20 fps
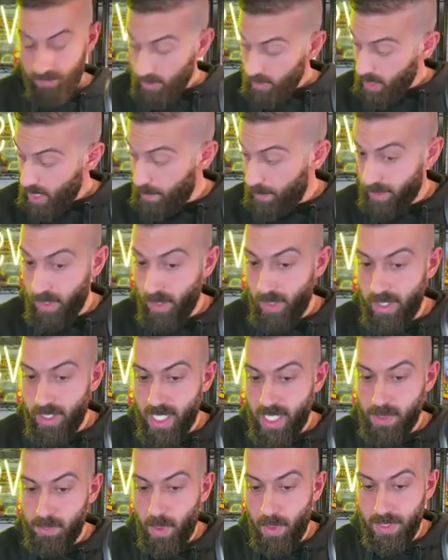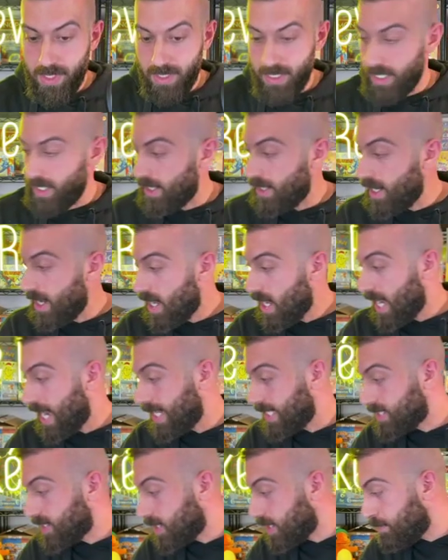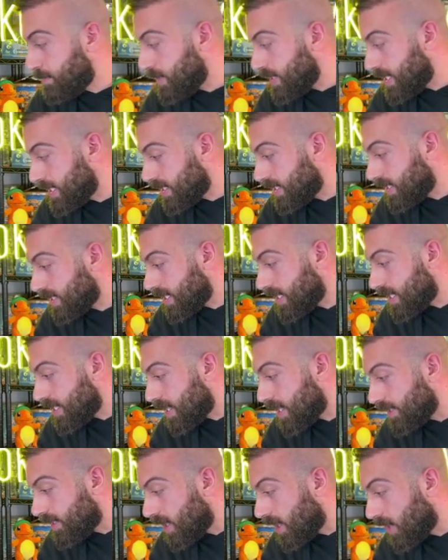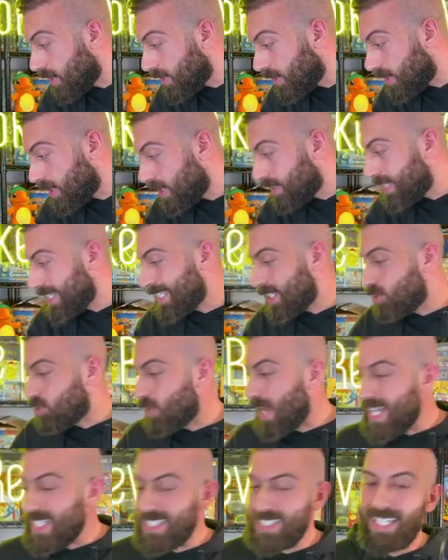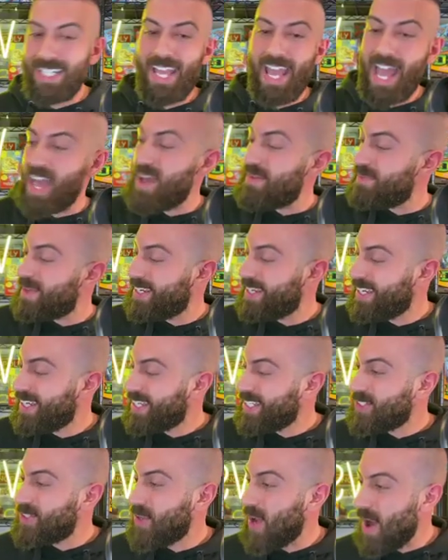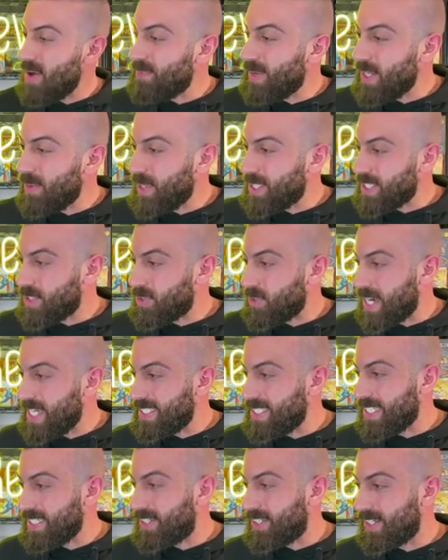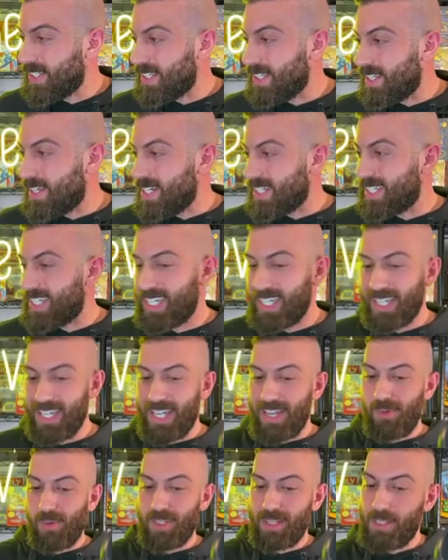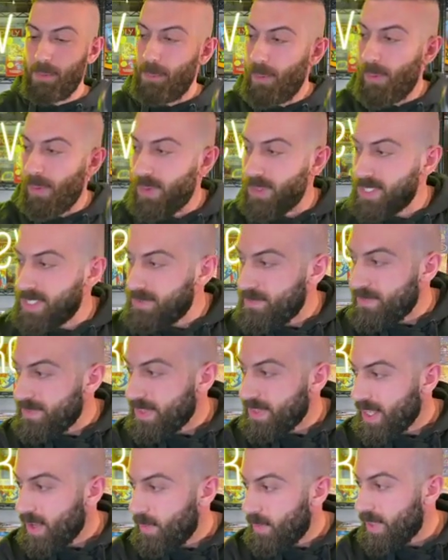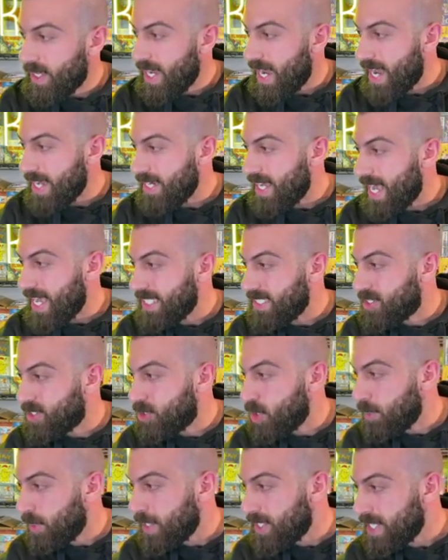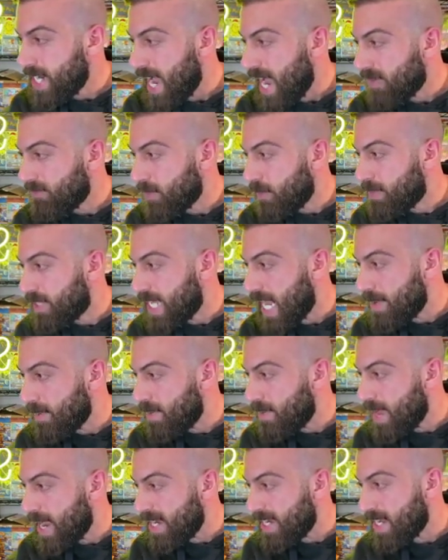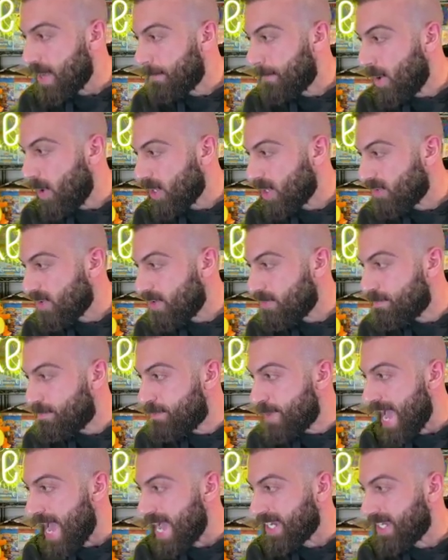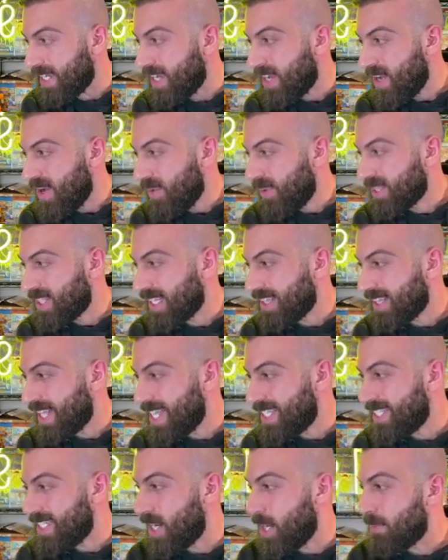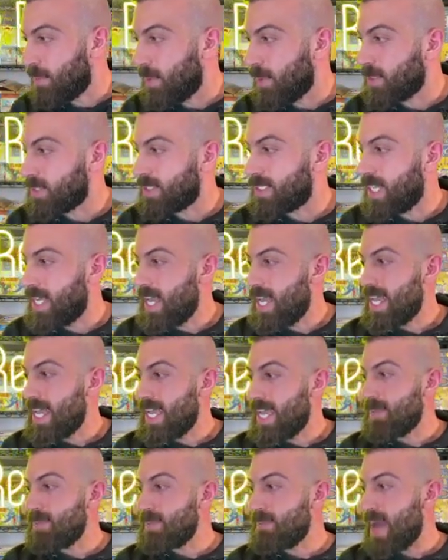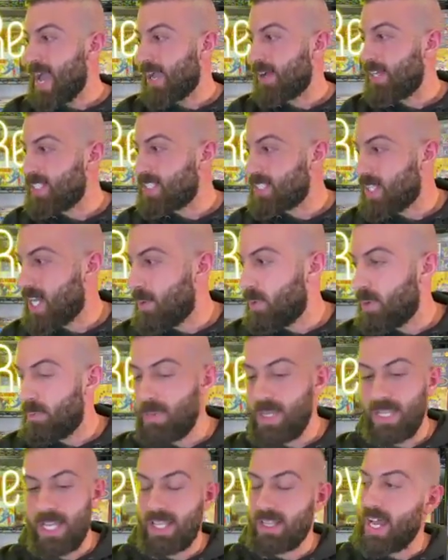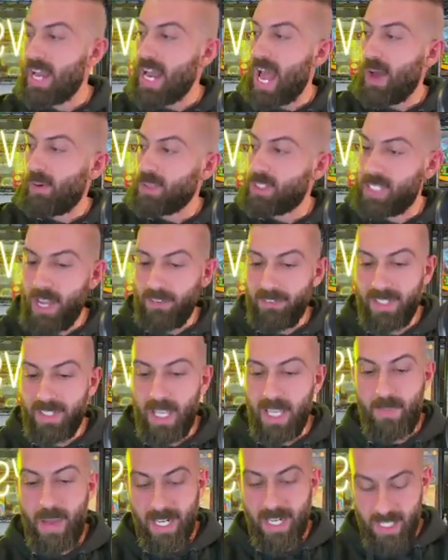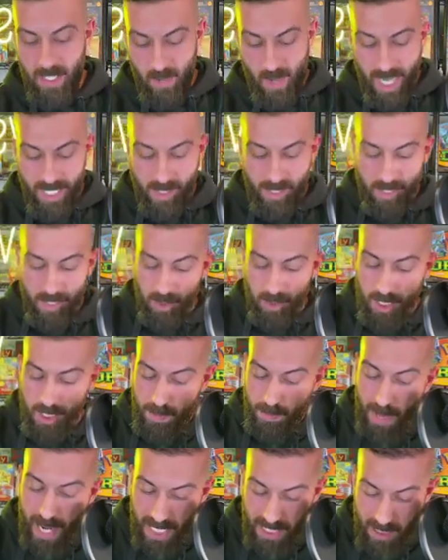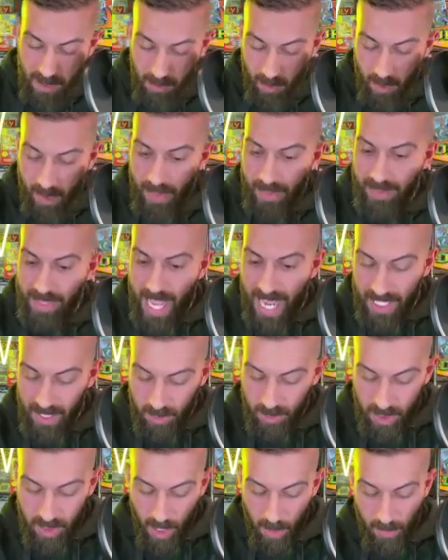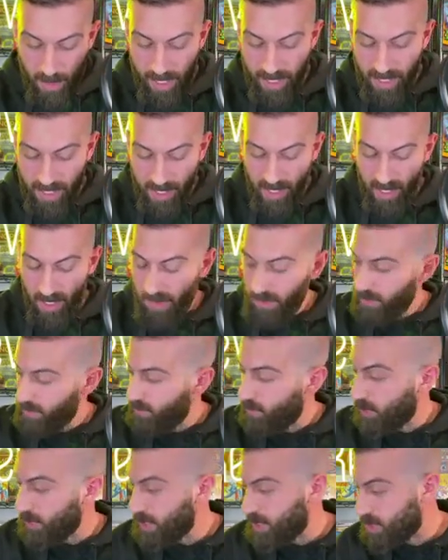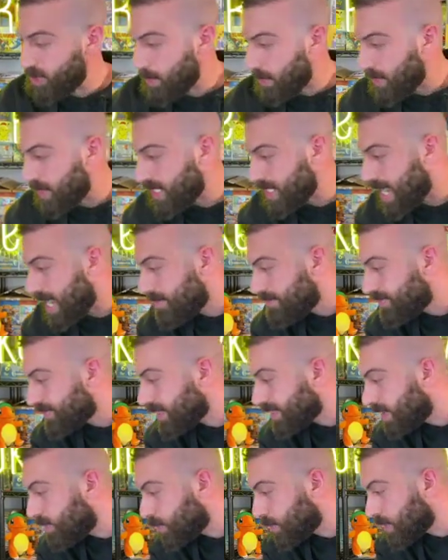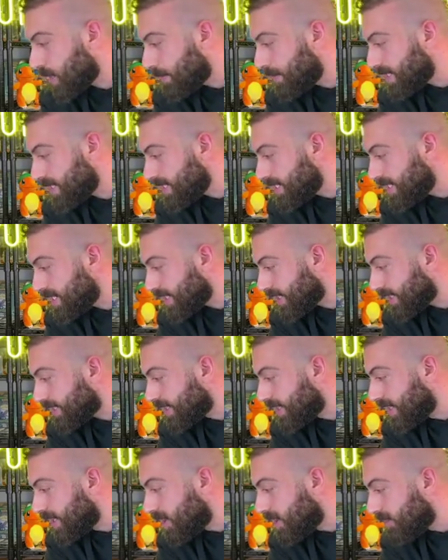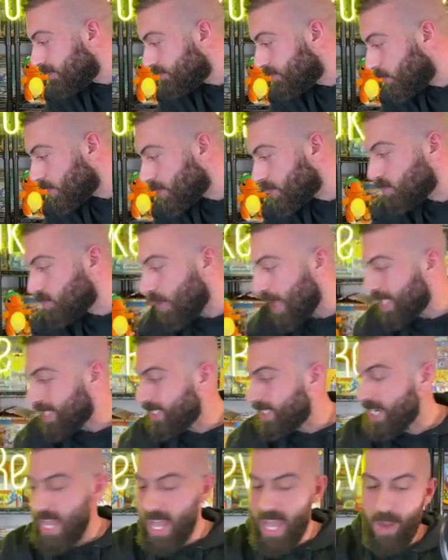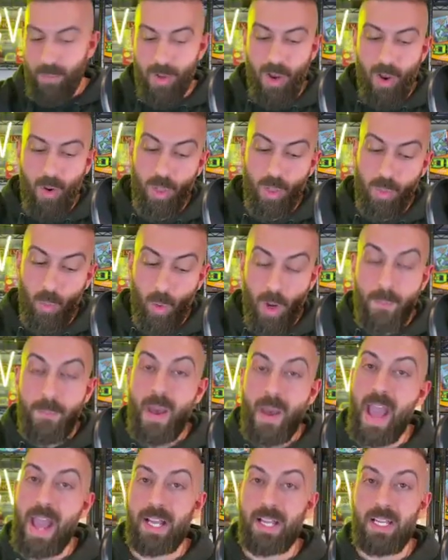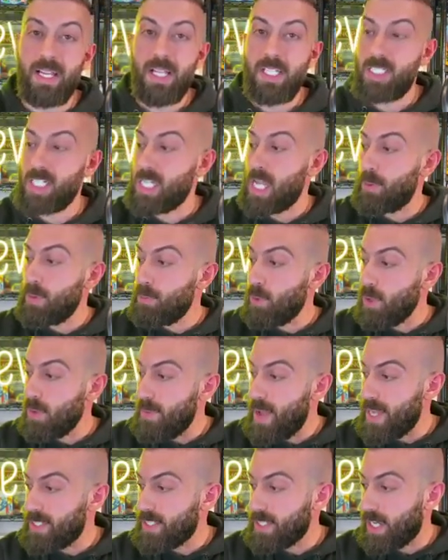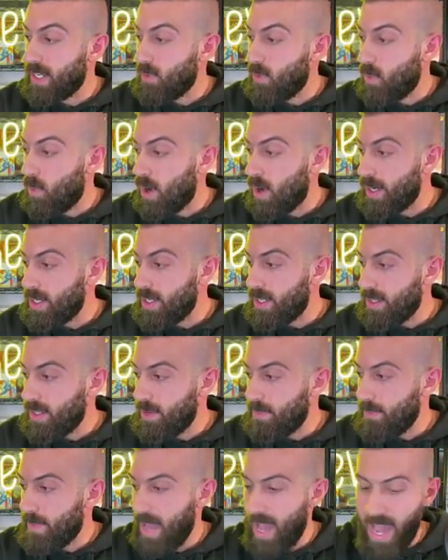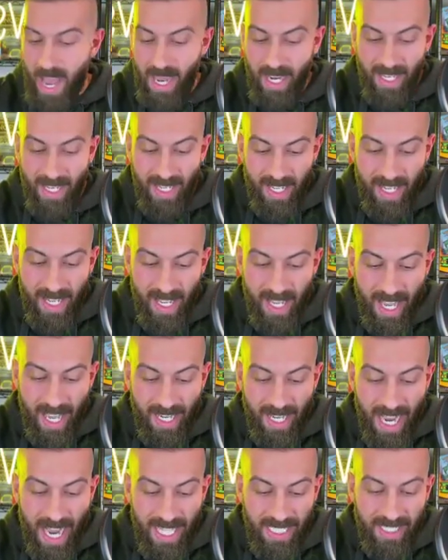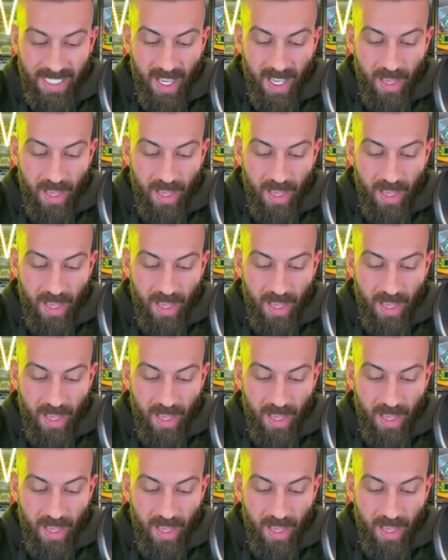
I'm going to go to the next person here, and it's going to be none other than Grayson M. So everybody wish Grayson good luck with the pools. We got a super chat from Gamermania Poker Rev back with the legendary pools. Hit me back on Instagram would mean a lot. I will definitely get back to you as soon as possible. Thank you so much for the super chat. We're coming in here for Grayson M with one pack. So can we pull the magic out of one pack? And guys,